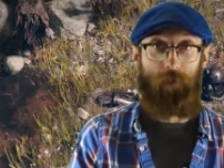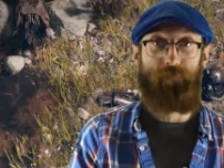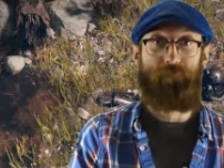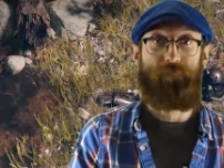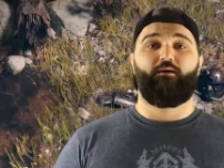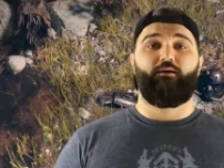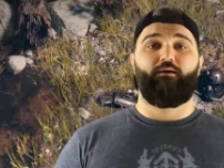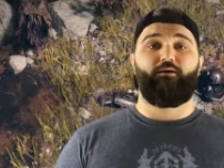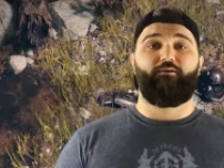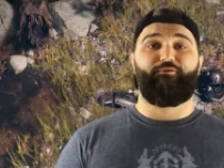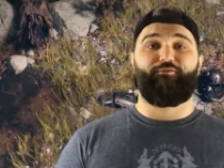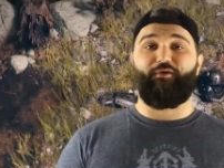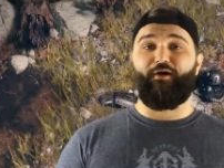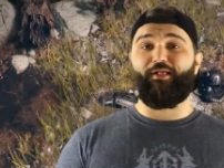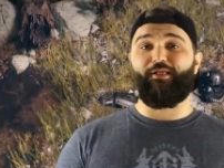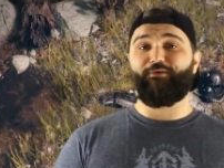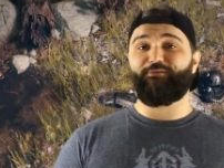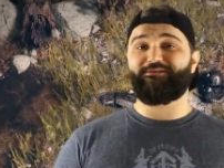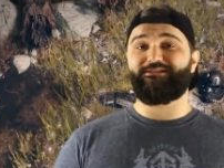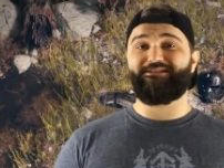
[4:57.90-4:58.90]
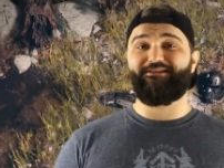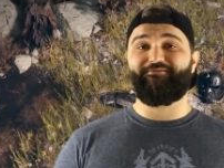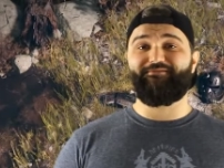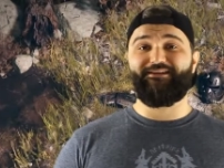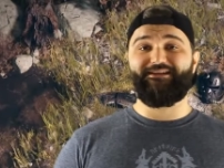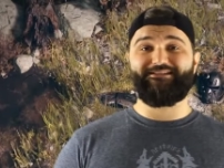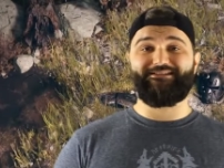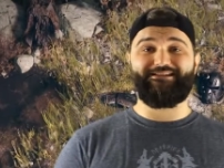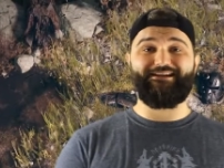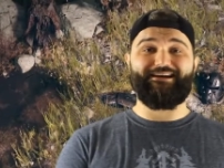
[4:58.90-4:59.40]
Fallout
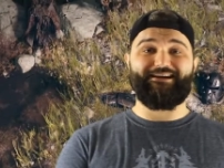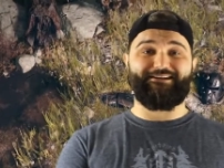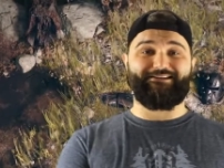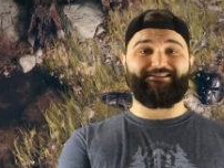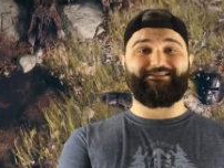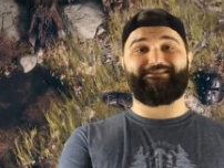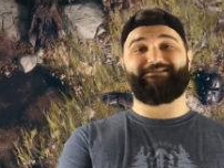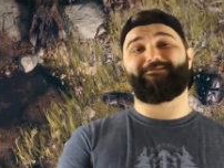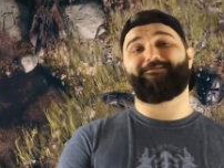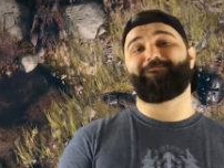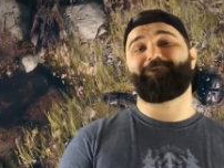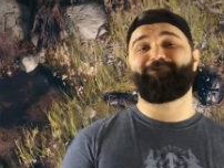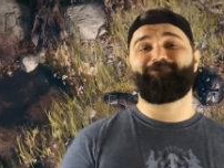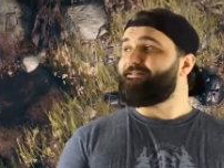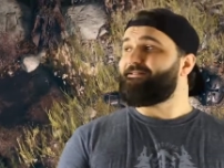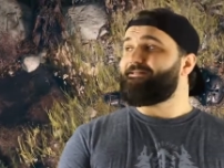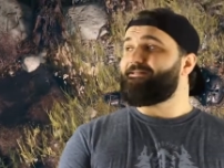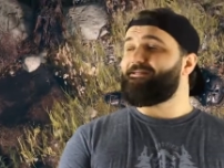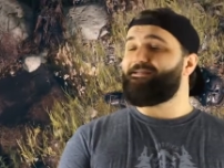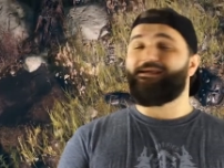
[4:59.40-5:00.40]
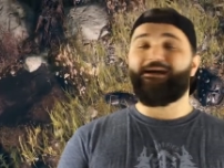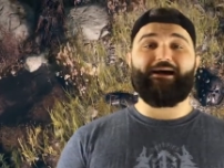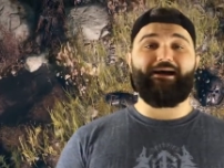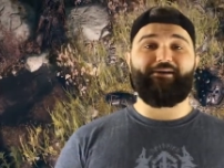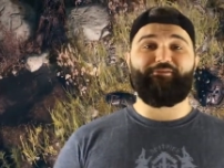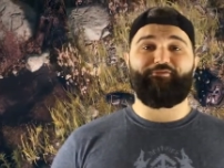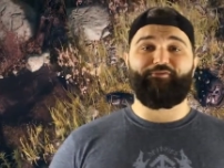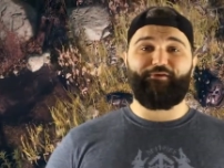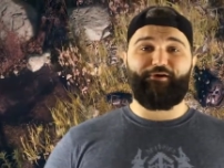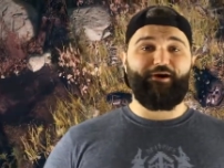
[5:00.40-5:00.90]
76. Yeah,
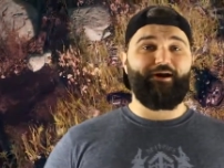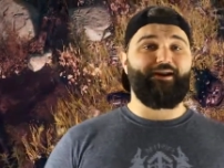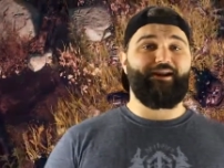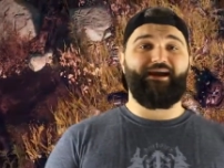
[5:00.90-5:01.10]
I forgot